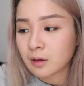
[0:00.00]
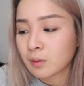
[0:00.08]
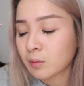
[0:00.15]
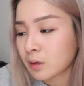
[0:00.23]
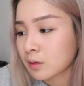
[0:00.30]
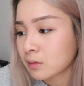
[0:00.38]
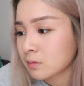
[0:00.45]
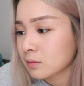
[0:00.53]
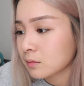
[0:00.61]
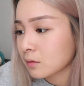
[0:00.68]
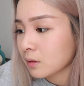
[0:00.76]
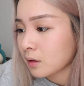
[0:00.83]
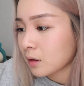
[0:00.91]

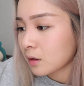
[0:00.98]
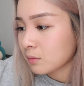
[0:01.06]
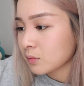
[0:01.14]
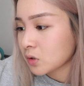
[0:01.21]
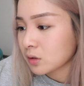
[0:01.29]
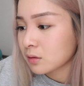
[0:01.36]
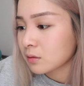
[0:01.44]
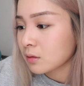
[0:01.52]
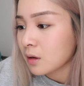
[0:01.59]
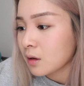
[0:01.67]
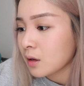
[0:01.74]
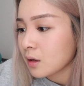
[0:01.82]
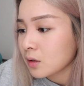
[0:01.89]
I'm just
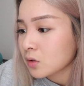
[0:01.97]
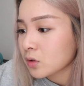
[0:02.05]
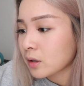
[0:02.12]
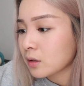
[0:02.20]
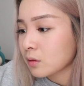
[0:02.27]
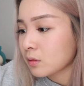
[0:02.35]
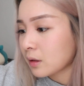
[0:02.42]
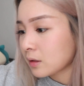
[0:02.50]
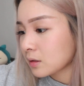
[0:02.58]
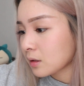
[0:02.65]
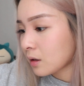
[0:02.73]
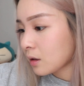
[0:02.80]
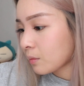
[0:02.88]
trying new things.
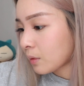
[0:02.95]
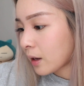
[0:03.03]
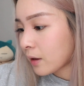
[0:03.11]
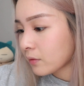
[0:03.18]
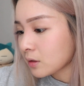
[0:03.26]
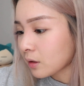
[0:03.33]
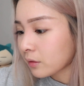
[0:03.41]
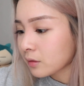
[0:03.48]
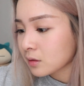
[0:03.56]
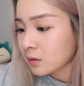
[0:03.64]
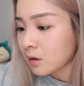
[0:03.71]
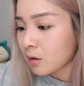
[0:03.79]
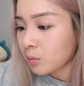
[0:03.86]
I haven't done
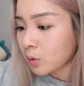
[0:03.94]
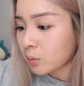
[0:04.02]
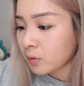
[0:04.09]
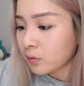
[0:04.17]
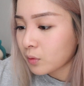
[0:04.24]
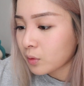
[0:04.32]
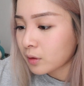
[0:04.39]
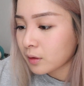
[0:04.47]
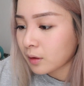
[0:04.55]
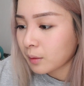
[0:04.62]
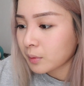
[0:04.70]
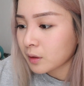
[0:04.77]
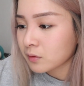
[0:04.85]
this combo before.
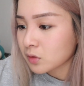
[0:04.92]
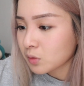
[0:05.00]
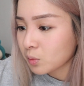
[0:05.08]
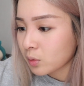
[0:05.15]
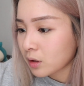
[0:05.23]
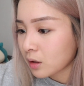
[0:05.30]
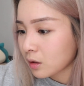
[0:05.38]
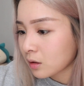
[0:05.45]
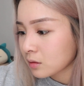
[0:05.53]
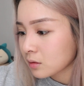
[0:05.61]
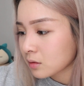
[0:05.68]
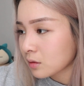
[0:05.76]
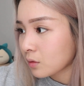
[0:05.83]
I'm kind of just winging it,
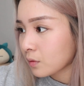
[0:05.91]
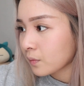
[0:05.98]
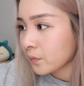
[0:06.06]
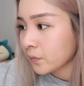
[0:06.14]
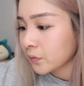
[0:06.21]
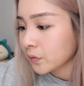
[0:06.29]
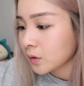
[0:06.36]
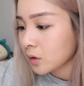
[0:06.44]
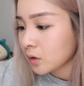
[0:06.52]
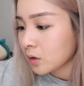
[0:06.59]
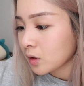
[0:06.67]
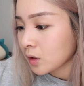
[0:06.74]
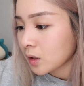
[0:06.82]
so
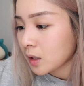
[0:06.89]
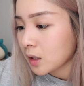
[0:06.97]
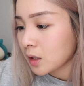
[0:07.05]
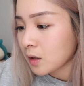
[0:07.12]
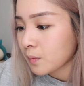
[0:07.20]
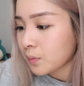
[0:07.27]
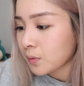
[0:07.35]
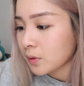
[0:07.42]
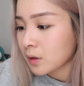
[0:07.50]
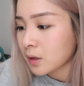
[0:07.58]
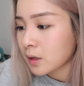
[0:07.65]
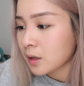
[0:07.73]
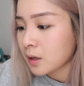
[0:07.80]
yep.
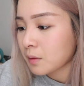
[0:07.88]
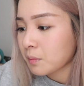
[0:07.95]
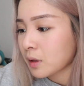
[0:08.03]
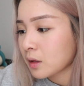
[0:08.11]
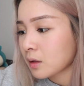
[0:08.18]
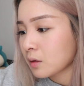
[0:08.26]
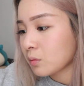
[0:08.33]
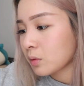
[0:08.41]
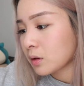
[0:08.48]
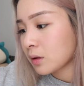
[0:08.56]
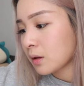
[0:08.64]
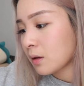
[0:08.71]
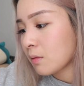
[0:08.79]
And then with
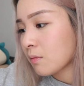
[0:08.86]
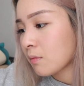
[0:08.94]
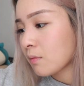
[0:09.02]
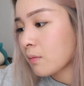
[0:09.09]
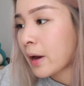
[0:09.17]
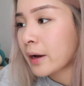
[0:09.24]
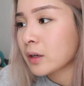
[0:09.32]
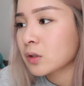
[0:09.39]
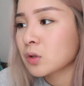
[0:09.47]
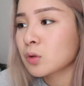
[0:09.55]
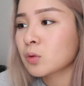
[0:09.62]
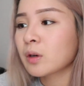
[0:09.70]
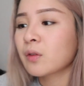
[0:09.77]
the MAC
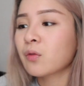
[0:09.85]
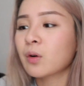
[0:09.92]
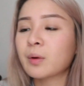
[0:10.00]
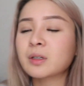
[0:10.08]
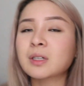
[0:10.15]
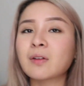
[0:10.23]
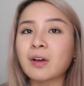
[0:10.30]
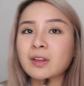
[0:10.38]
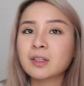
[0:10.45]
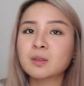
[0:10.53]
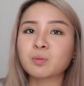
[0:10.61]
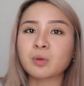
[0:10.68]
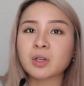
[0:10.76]
224 brush, I've had
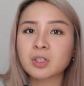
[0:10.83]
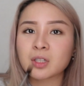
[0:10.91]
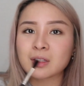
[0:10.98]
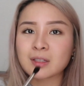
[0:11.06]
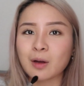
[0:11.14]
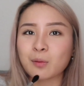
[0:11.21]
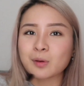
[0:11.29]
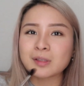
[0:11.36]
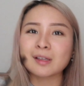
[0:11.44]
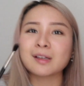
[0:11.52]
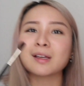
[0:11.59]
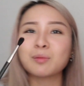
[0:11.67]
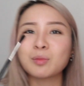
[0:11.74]
this brush since I was
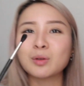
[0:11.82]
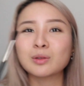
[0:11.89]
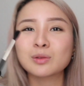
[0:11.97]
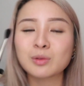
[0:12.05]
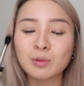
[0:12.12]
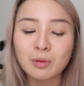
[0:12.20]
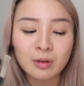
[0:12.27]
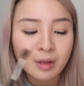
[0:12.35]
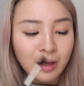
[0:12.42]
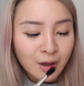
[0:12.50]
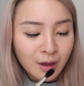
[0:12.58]
like in middle school.